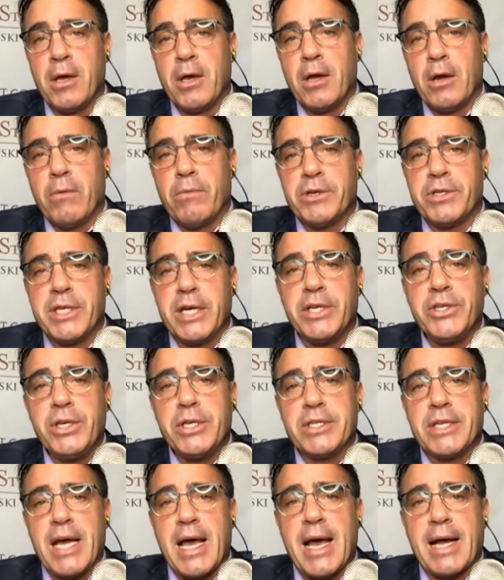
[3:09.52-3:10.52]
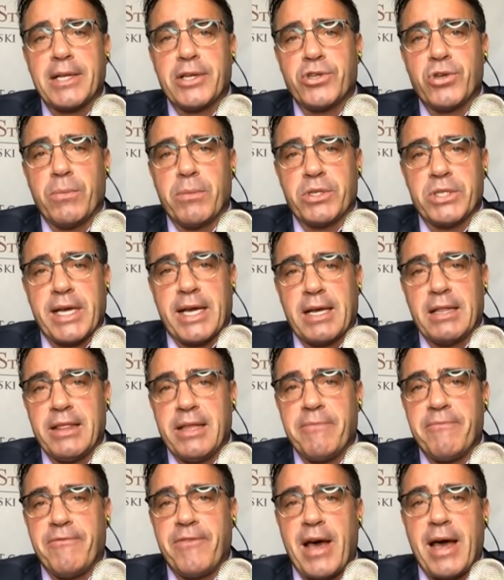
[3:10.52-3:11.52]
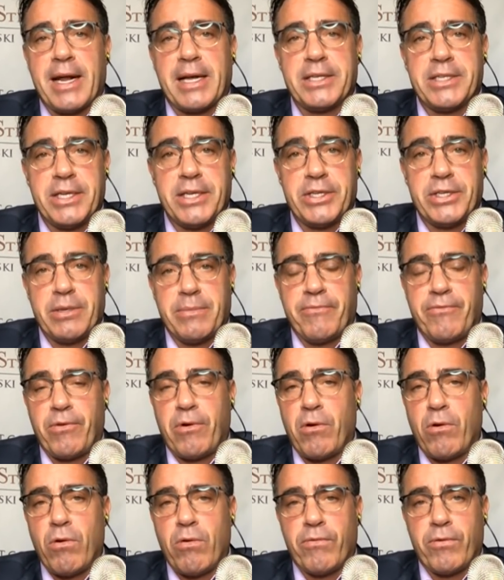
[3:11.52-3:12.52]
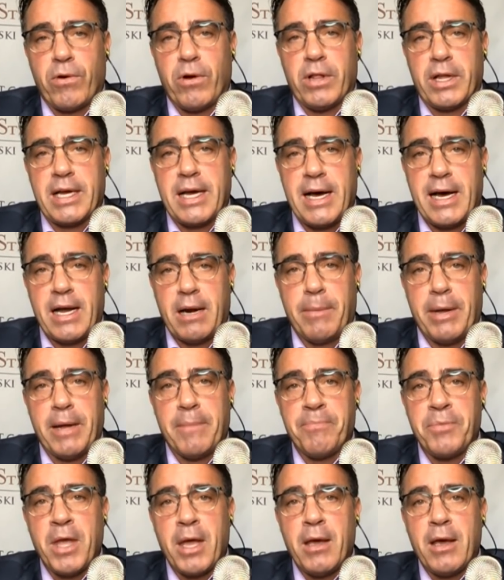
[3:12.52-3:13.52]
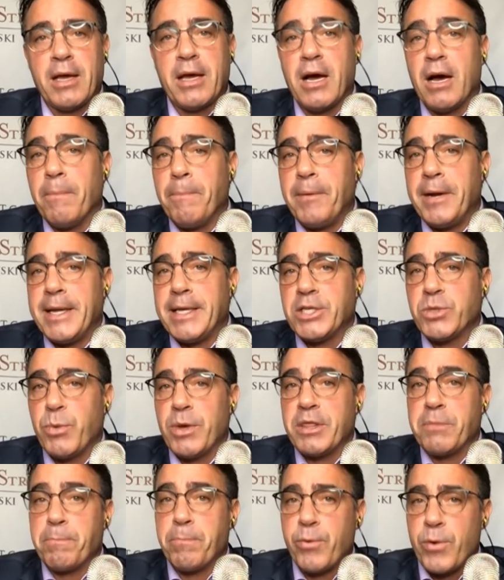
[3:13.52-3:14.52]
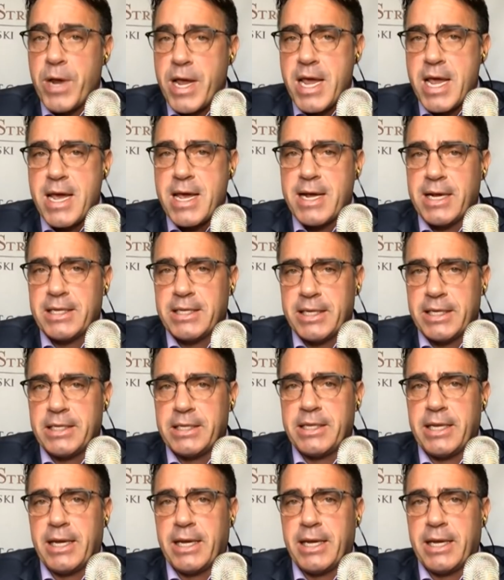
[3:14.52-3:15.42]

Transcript: Recessions act as almost like a lymphatic system for our overall economy. Companies with pre existing